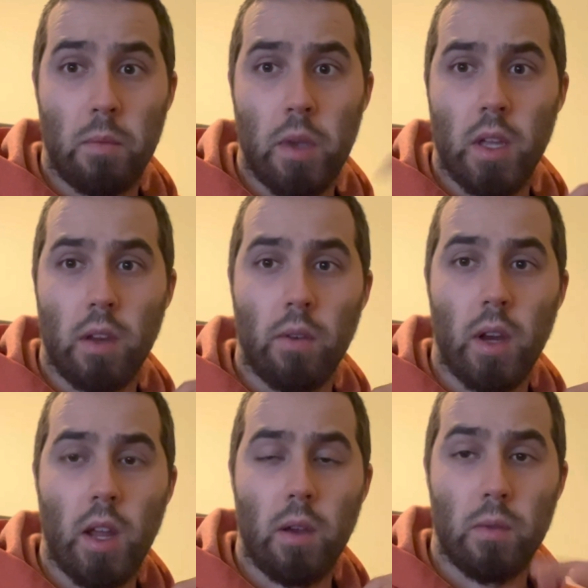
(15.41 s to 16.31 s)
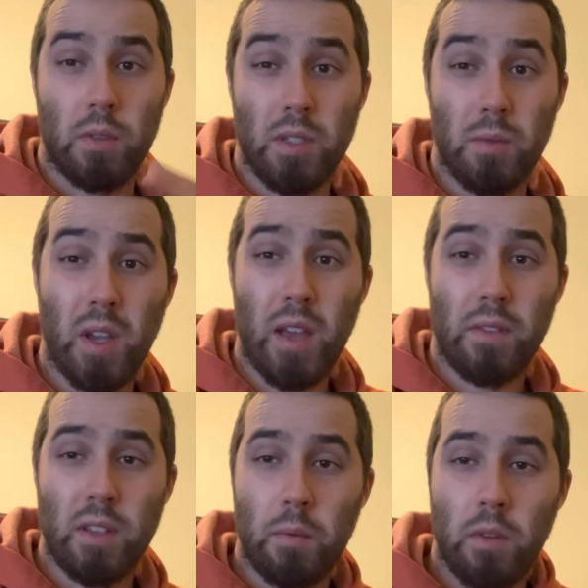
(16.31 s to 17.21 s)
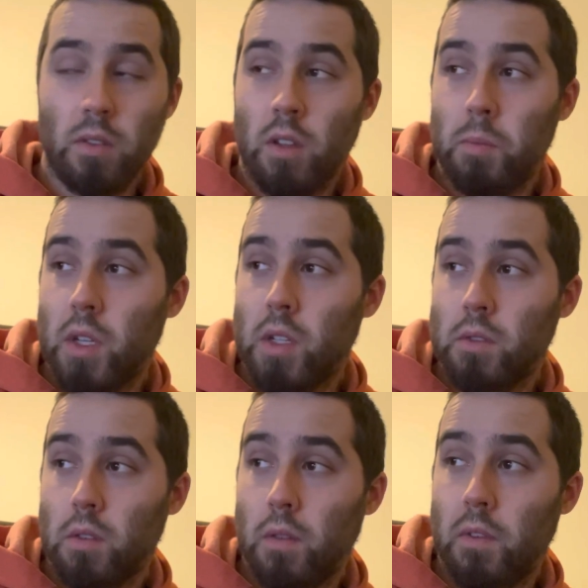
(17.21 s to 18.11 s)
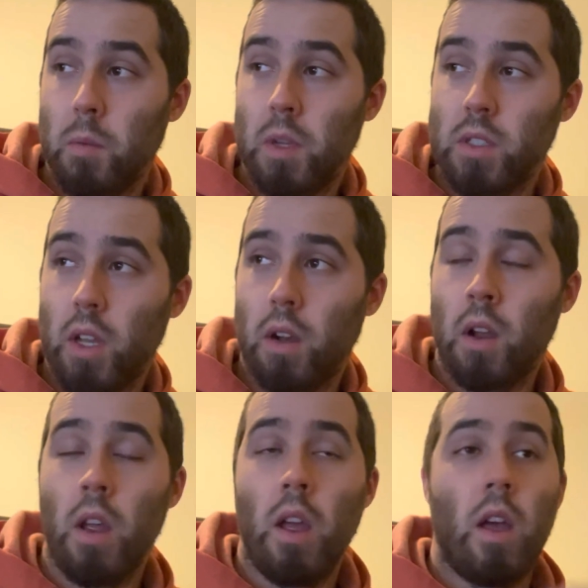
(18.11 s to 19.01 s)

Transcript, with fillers: I'm making it right now, which is why I have the same clothes on, because it's only a few minutes later.